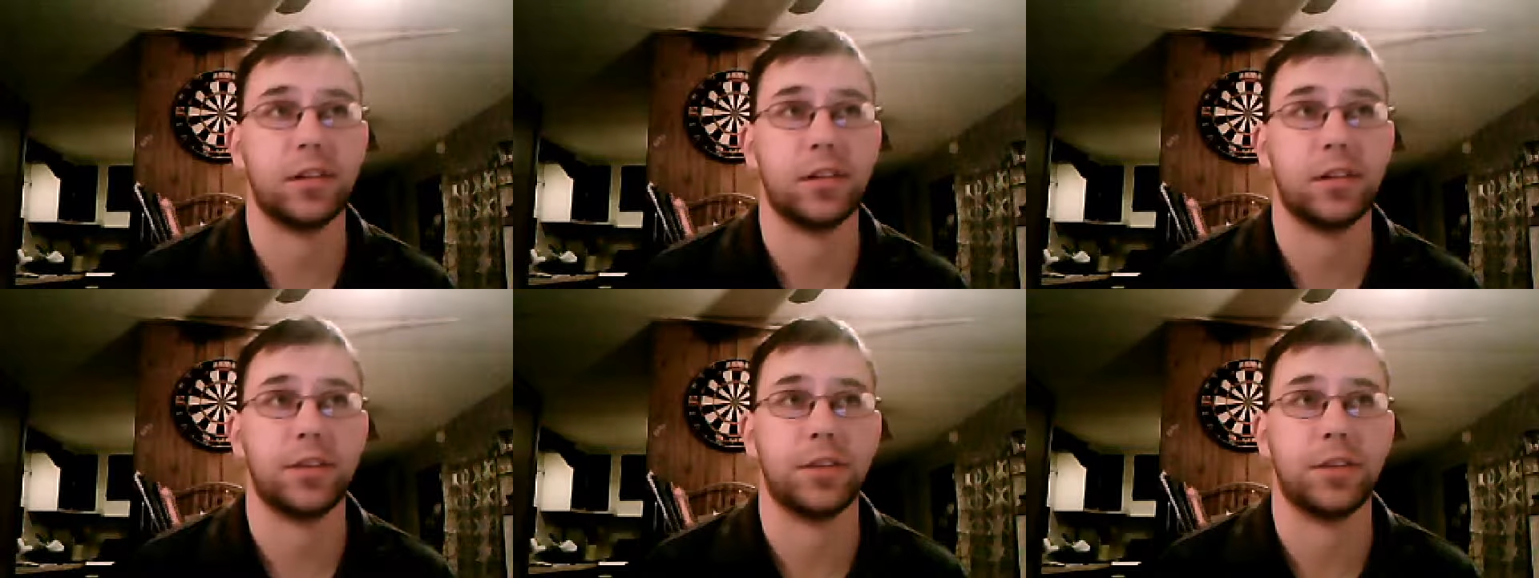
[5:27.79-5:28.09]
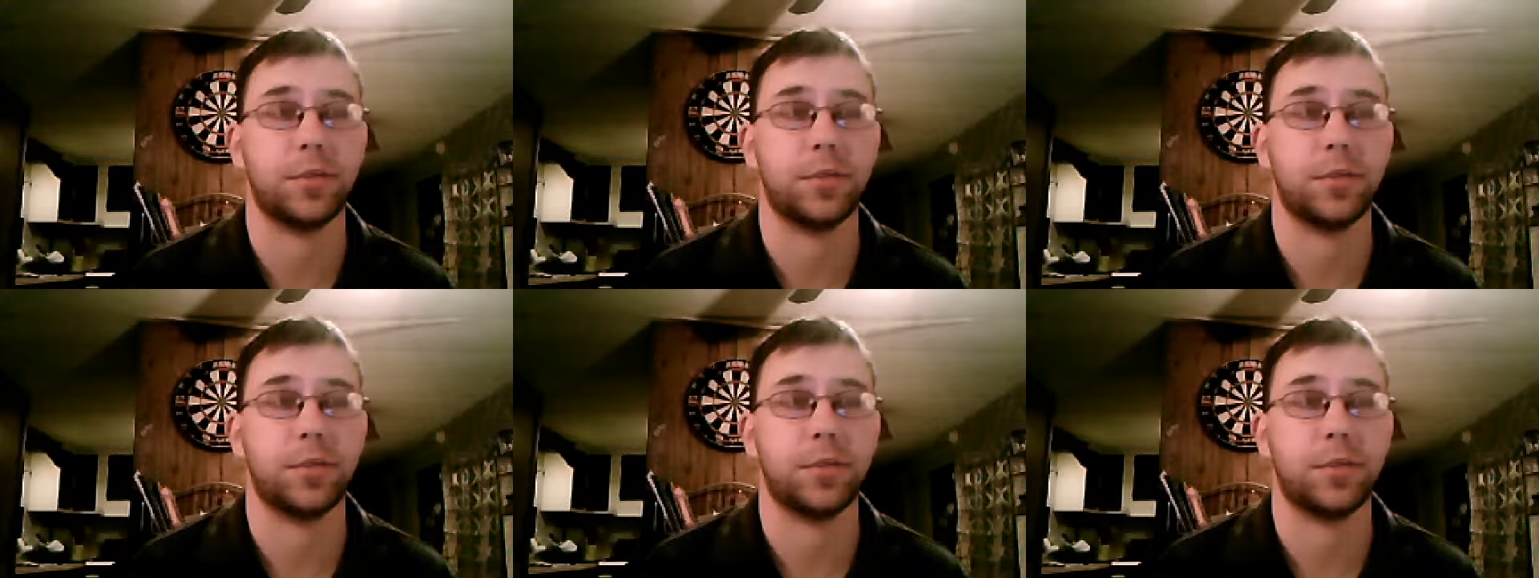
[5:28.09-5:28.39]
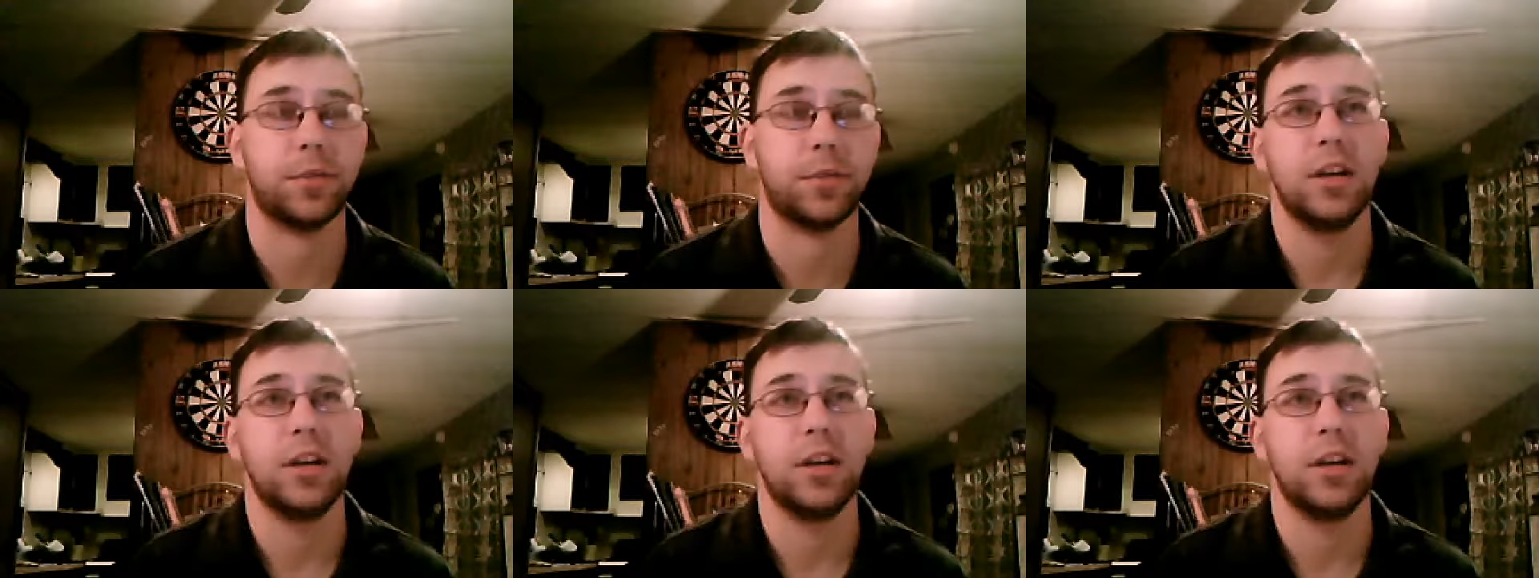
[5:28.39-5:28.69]
You
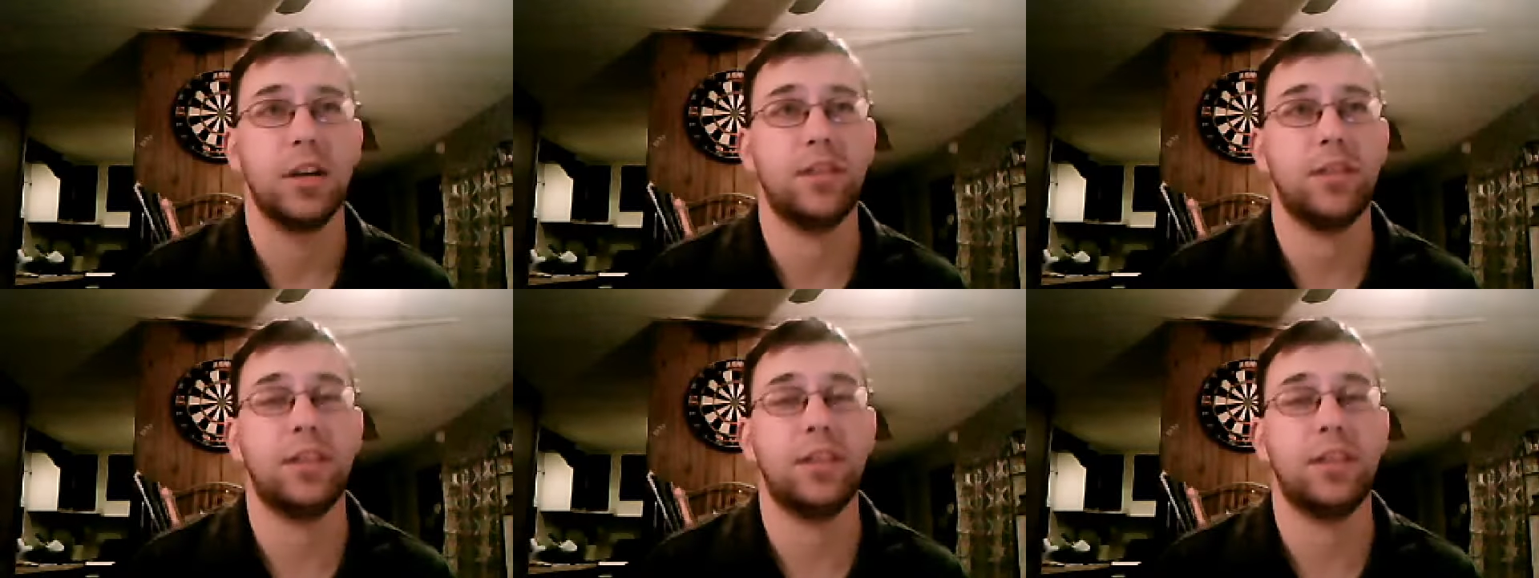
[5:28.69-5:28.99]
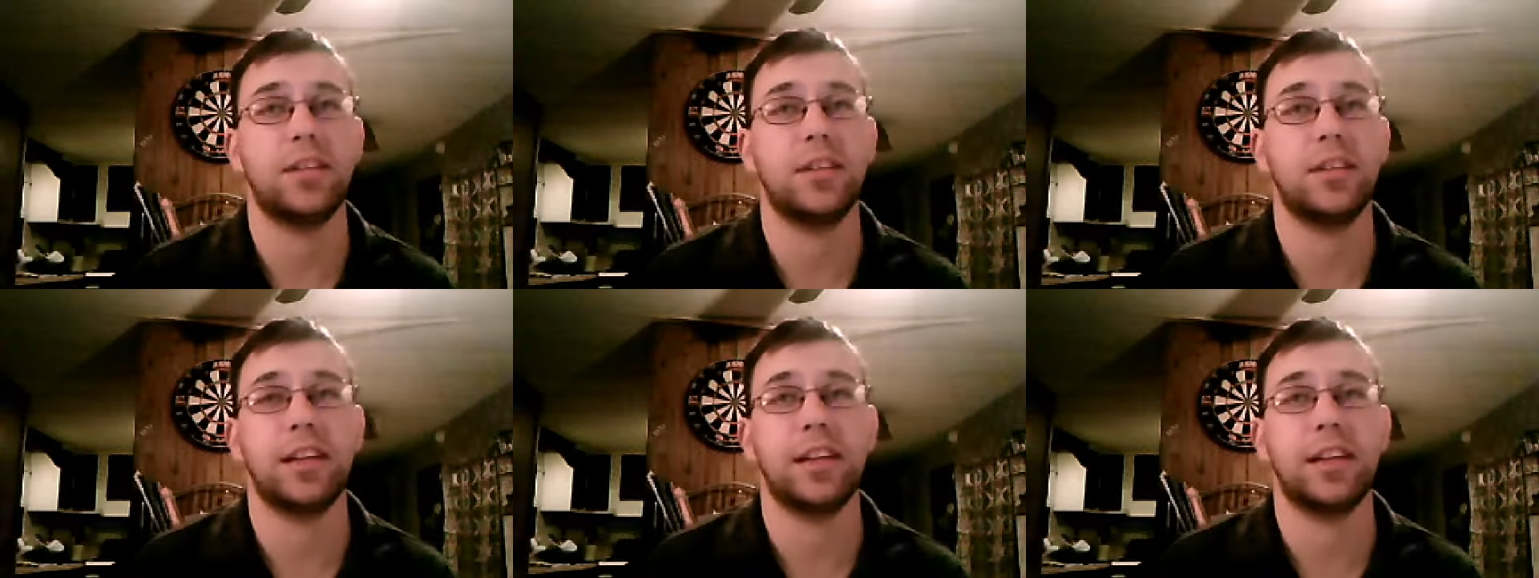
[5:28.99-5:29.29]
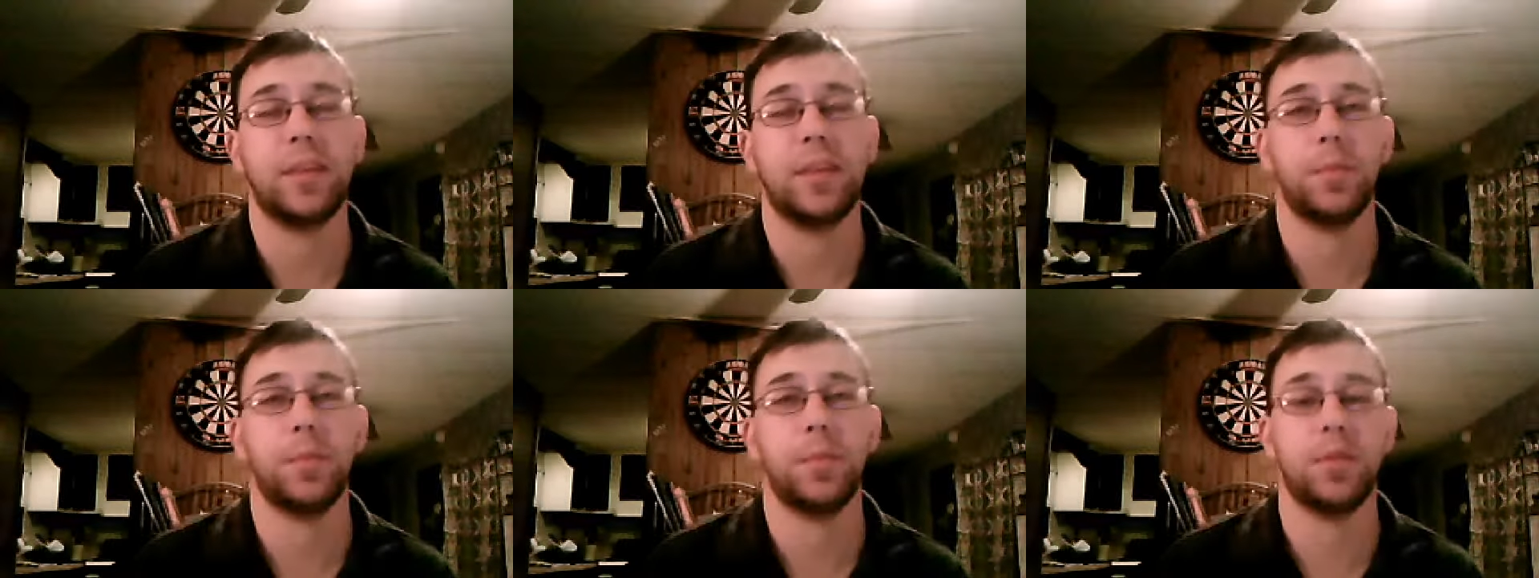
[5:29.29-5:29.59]
need to get
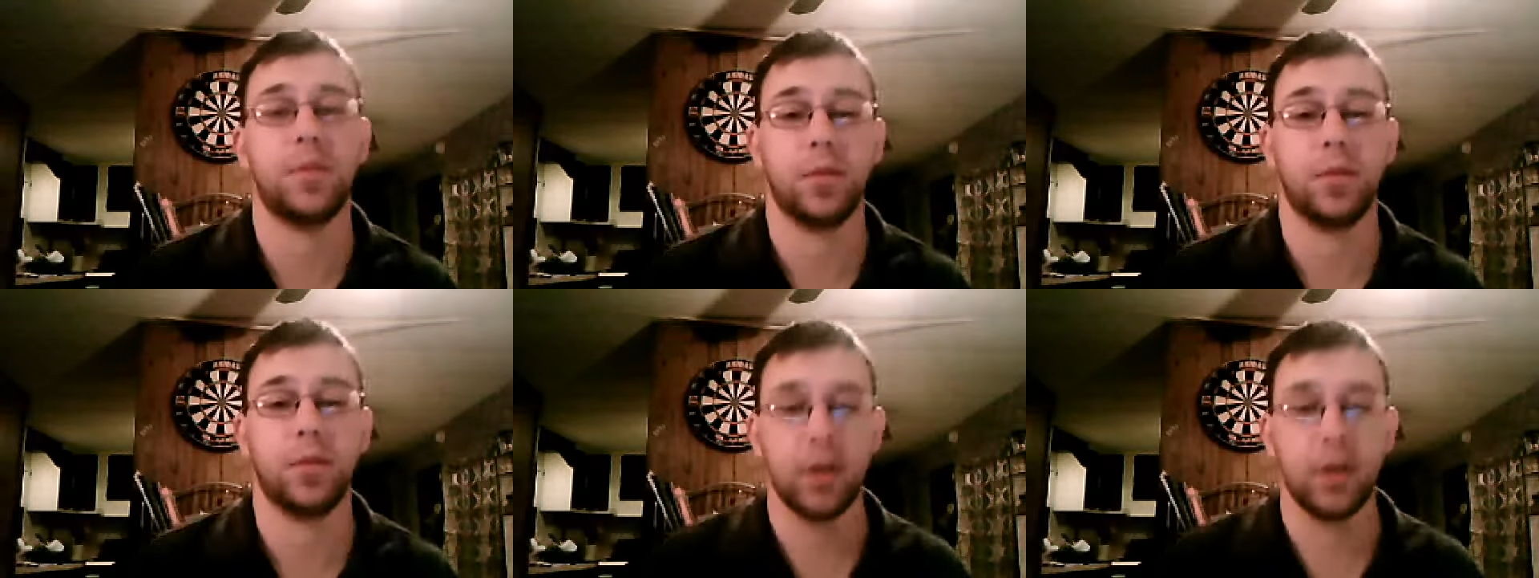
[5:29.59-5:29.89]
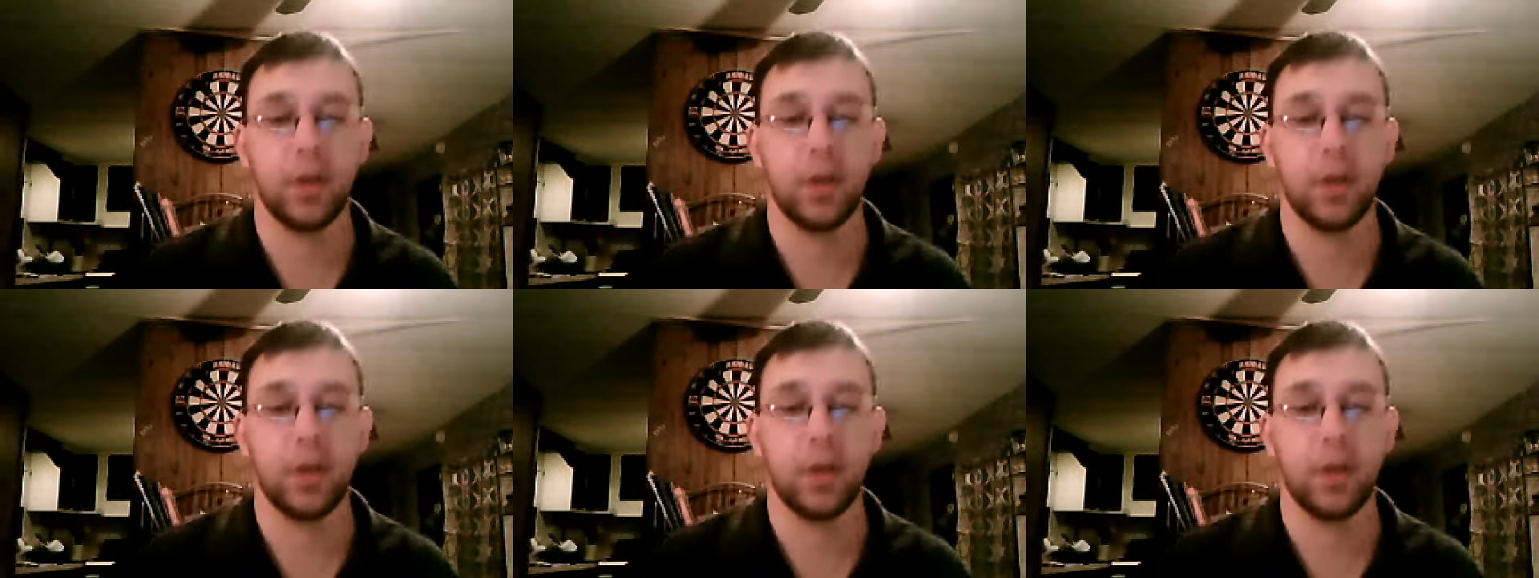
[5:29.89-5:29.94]
them to